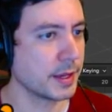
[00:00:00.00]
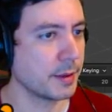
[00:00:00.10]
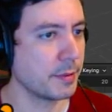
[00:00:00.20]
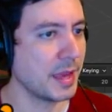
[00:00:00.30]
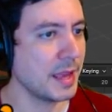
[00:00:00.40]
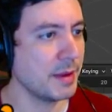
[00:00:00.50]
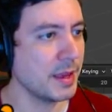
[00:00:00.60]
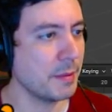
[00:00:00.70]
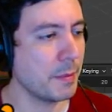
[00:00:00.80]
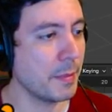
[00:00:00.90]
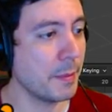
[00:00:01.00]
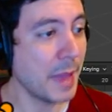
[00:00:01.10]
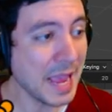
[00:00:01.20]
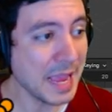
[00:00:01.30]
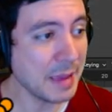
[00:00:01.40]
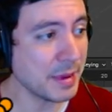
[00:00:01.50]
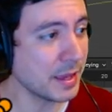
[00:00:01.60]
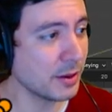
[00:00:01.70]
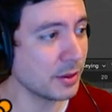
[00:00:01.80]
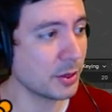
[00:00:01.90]
Maybe
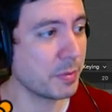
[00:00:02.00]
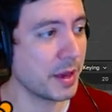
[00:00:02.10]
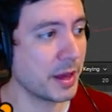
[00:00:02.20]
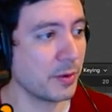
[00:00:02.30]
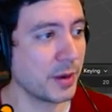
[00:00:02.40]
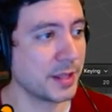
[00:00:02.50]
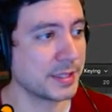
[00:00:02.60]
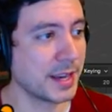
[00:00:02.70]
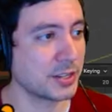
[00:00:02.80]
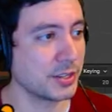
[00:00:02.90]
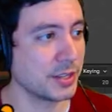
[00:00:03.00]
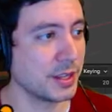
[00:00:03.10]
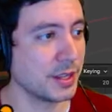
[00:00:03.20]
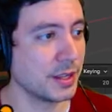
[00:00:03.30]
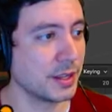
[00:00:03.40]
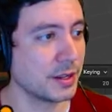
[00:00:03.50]
it'll look better when it's actually